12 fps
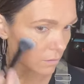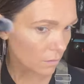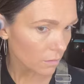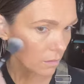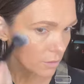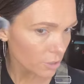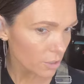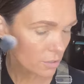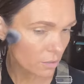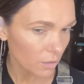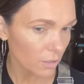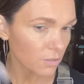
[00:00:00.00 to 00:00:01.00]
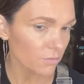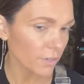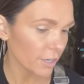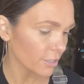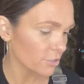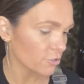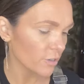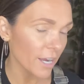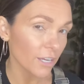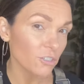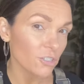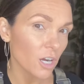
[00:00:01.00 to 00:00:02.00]
It just looks very dry
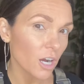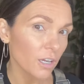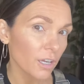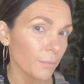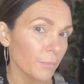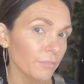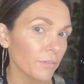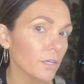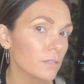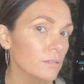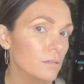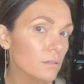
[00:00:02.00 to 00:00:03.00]
and chalky on my face.